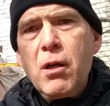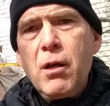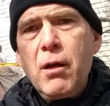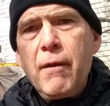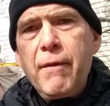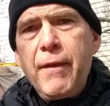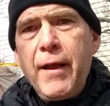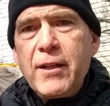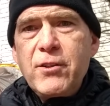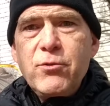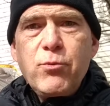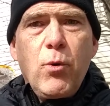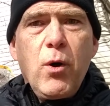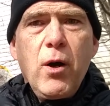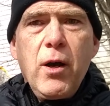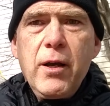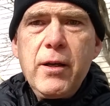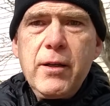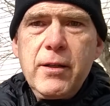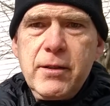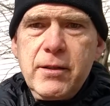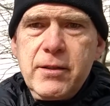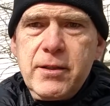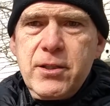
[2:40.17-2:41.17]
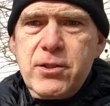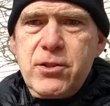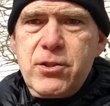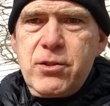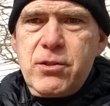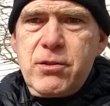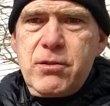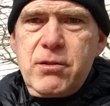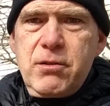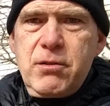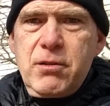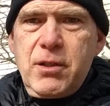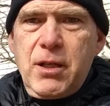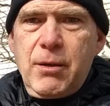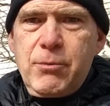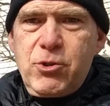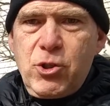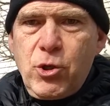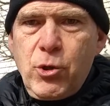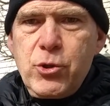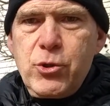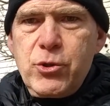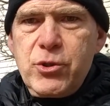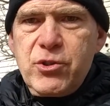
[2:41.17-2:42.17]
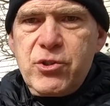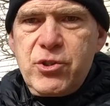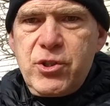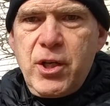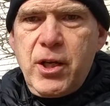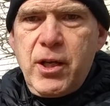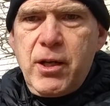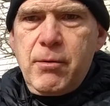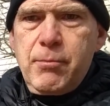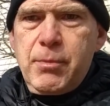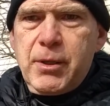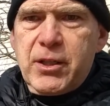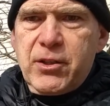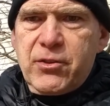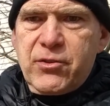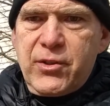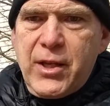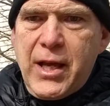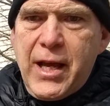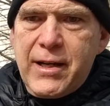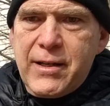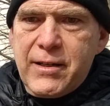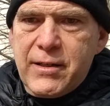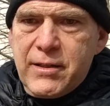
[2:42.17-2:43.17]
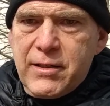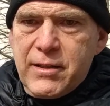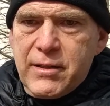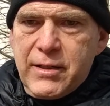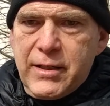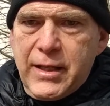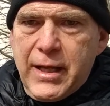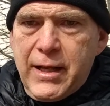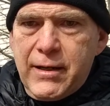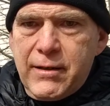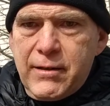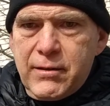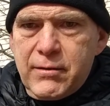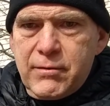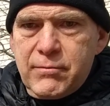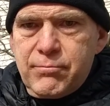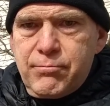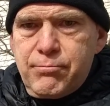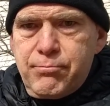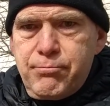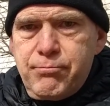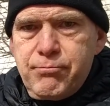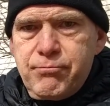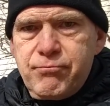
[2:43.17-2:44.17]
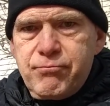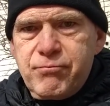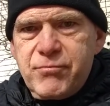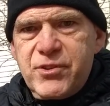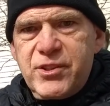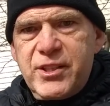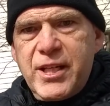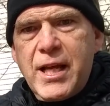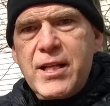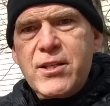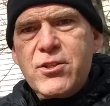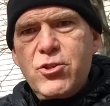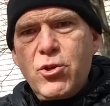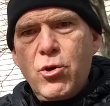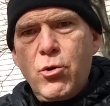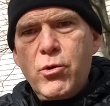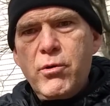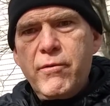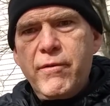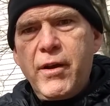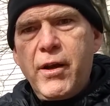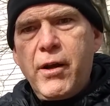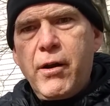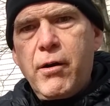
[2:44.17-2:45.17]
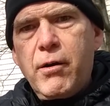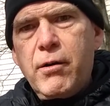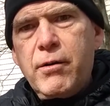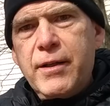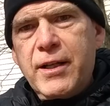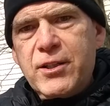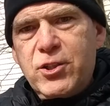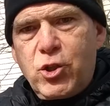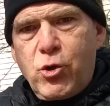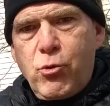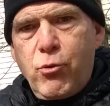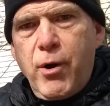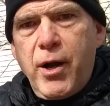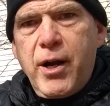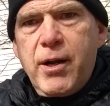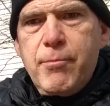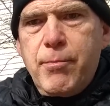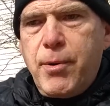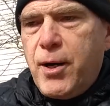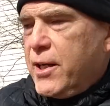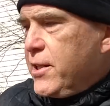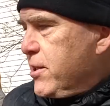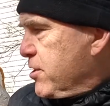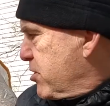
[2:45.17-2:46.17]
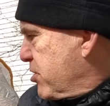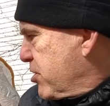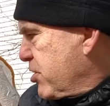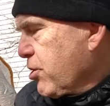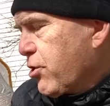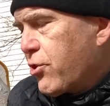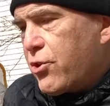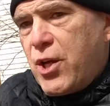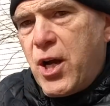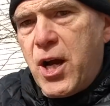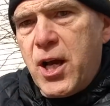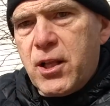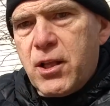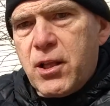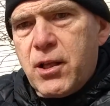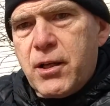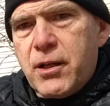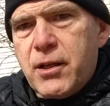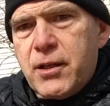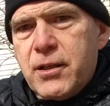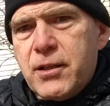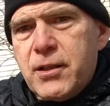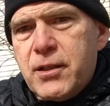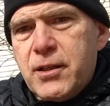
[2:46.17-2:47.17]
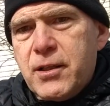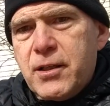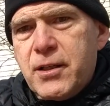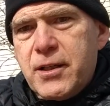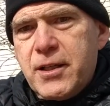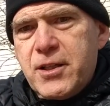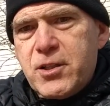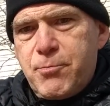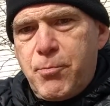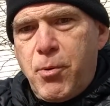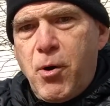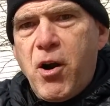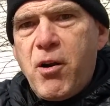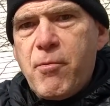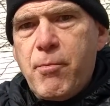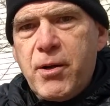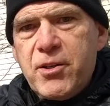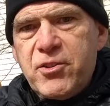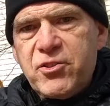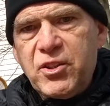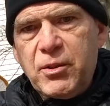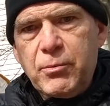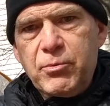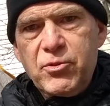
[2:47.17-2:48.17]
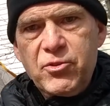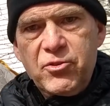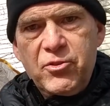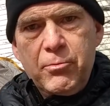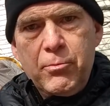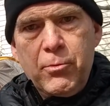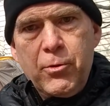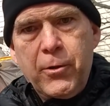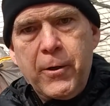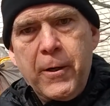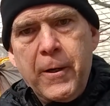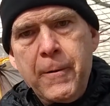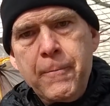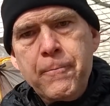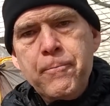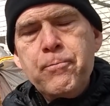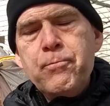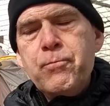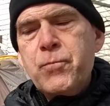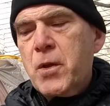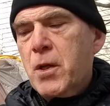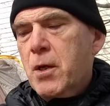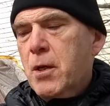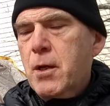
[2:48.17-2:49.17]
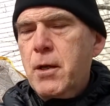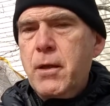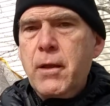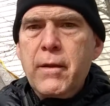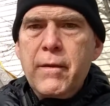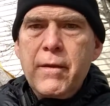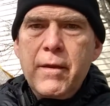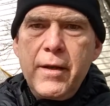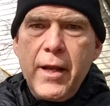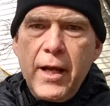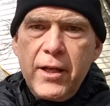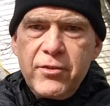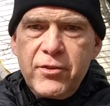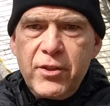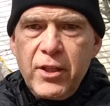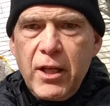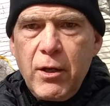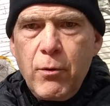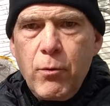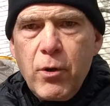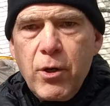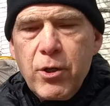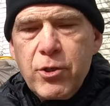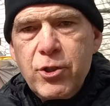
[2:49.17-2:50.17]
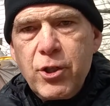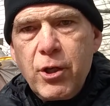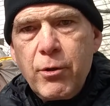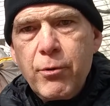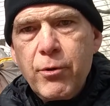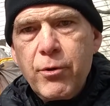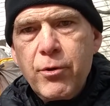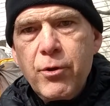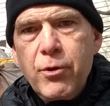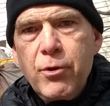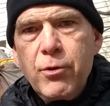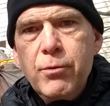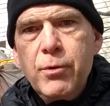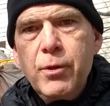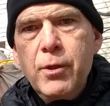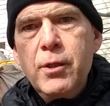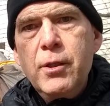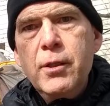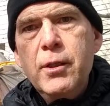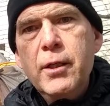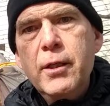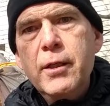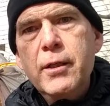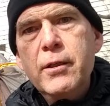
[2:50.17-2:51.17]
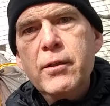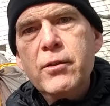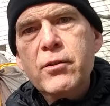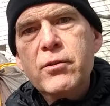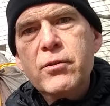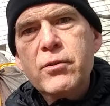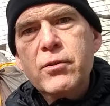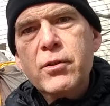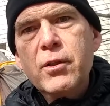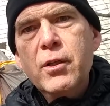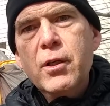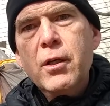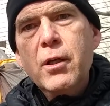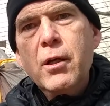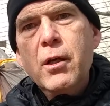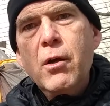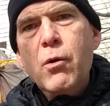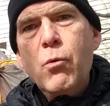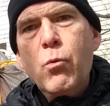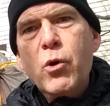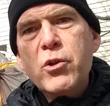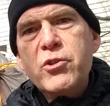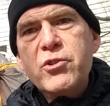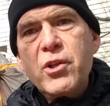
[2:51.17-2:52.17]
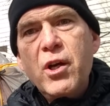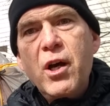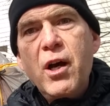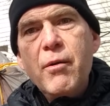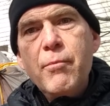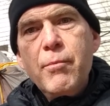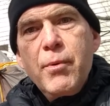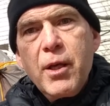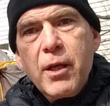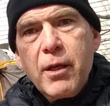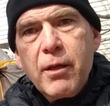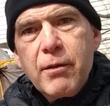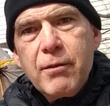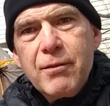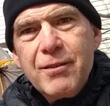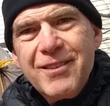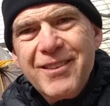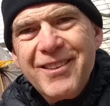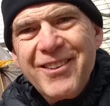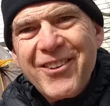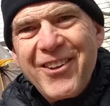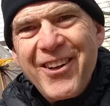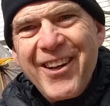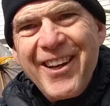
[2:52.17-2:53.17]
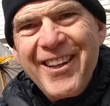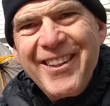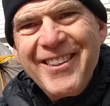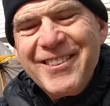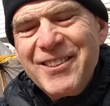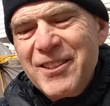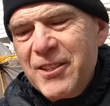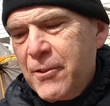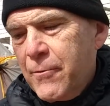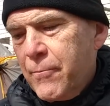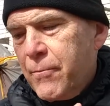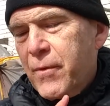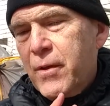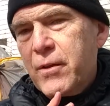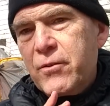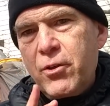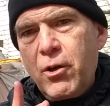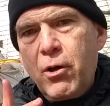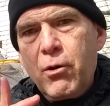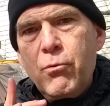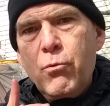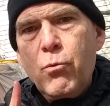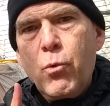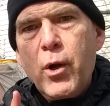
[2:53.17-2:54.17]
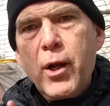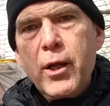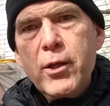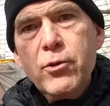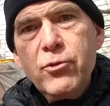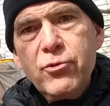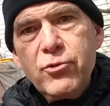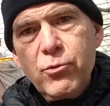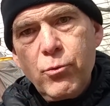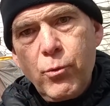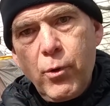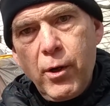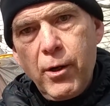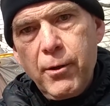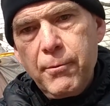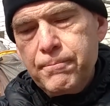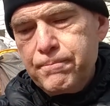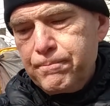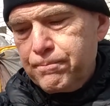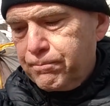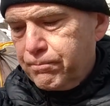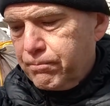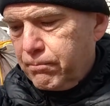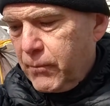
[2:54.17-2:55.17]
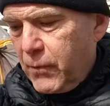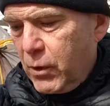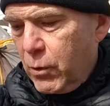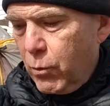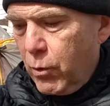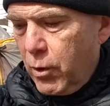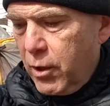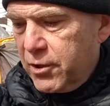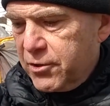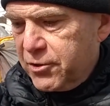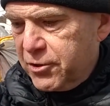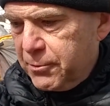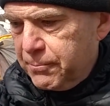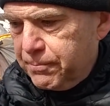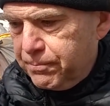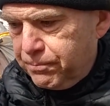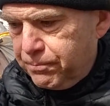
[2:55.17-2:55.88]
that's why I'm showing you this tent, because that dead zone of air that's created by this sil nylon is part of my sleep system, okay? The next thing I want to share with you is what's on me, okay? So what I used to wear was